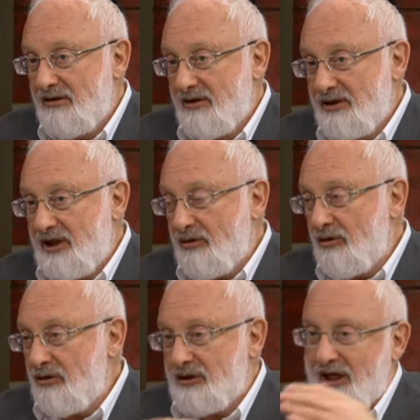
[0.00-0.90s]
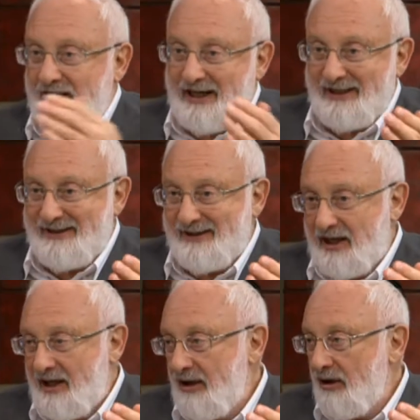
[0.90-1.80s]
one being a slave to the
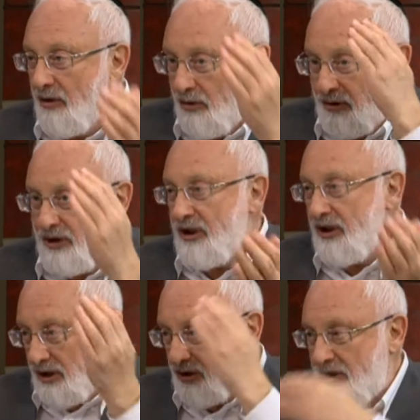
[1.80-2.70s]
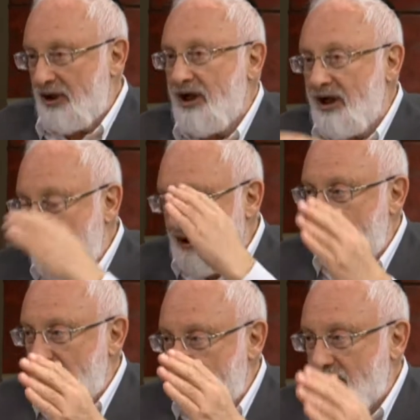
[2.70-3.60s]
other, that can only
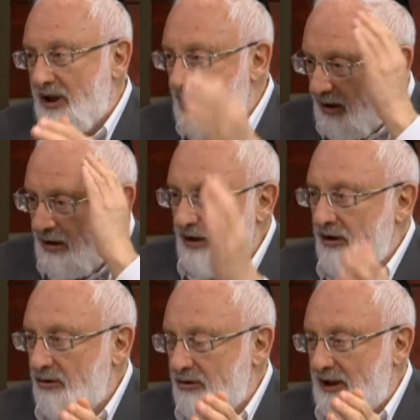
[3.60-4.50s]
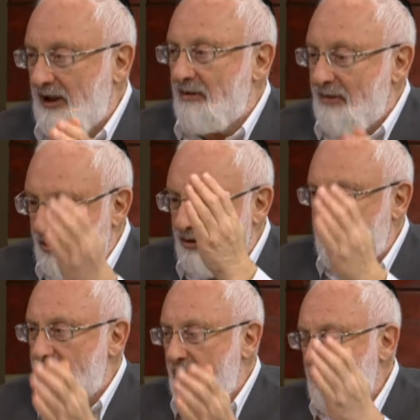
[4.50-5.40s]
be a one-directional
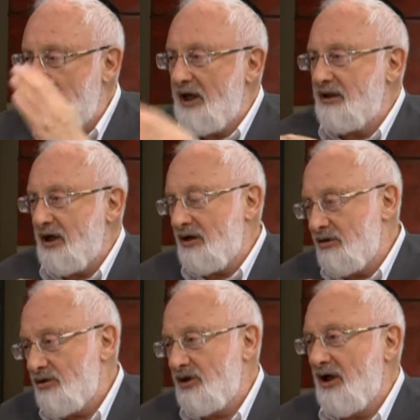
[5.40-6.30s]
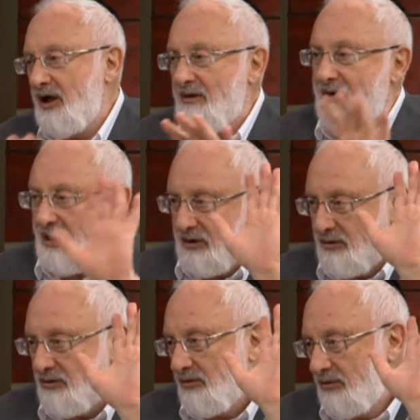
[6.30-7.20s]
thing. That I
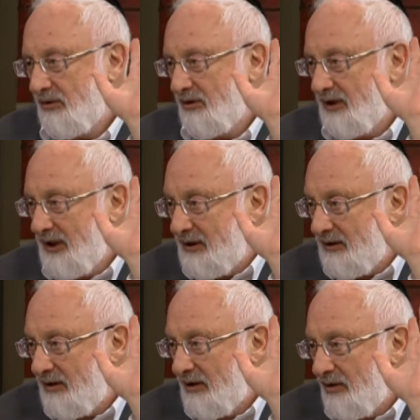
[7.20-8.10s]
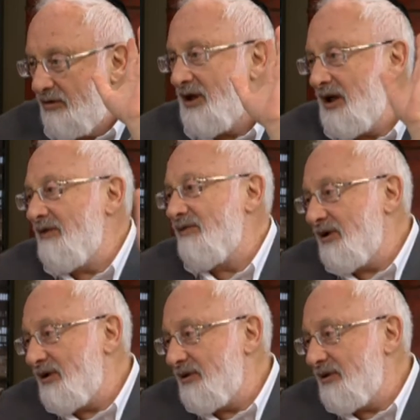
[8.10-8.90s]
bought her, I beat her up,